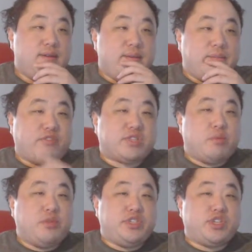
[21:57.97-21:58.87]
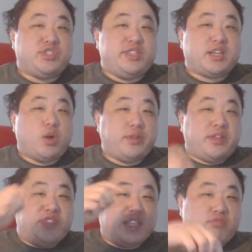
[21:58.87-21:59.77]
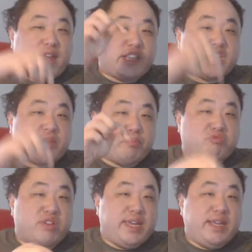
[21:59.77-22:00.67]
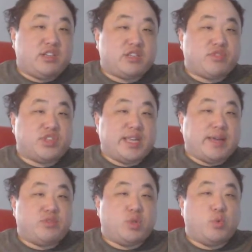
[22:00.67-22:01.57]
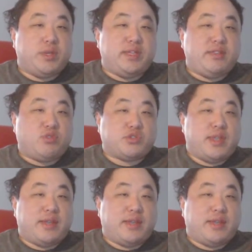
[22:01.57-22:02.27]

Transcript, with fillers: But for someone to just go on a dislike spree just for the sake of doing it because they're not